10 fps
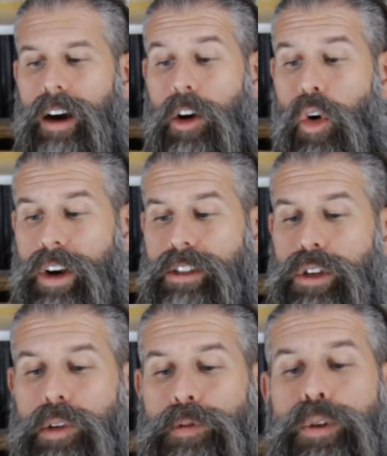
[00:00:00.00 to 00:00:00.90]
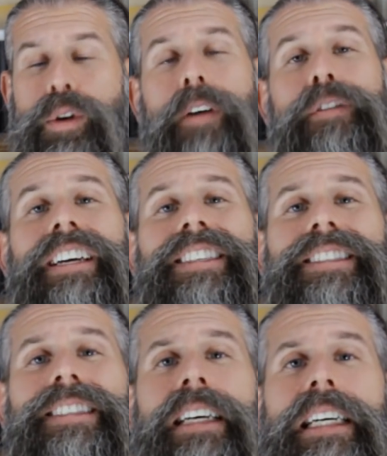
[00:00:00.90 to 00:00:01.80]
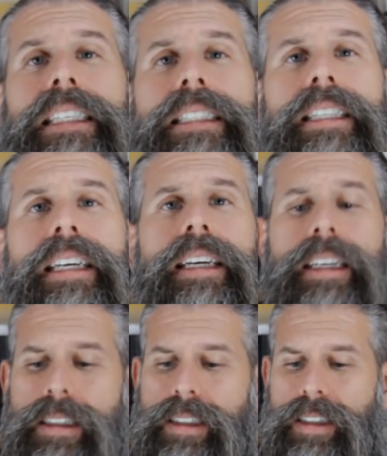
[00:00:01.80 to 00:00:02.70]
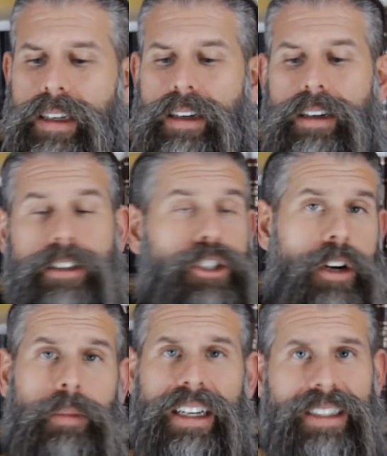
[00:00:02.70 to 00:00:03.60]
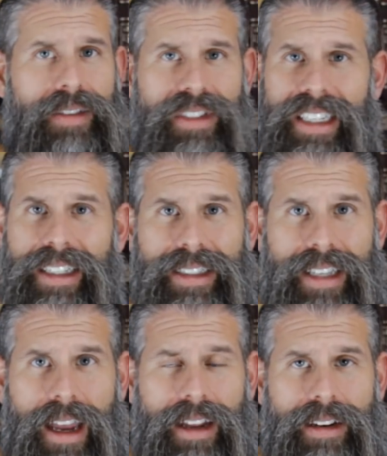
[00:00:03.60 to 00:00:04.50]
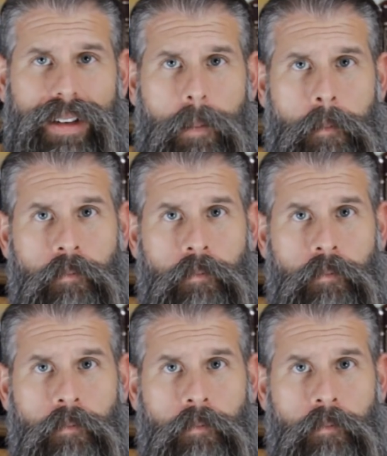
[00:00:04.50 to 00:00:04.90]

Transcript: according to the fruit of his deeds. Jeremiah 17:10.